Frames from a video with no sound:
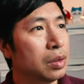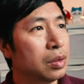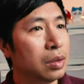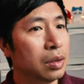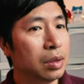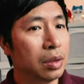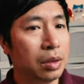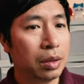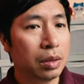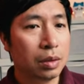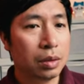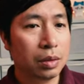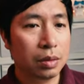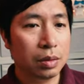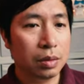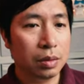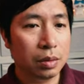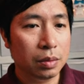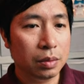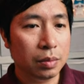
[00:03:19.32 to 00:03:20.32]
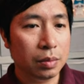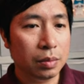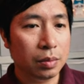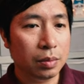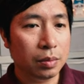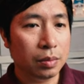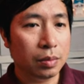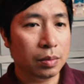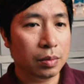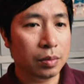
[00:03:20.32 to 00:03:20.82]

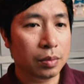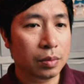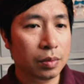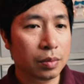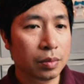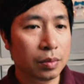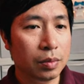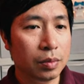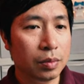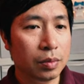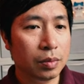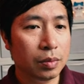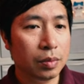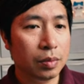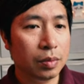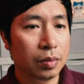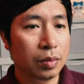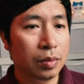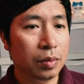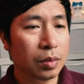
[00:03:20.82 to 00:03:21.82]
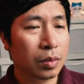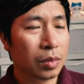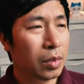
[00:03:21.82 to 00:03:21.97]
Nothing is said.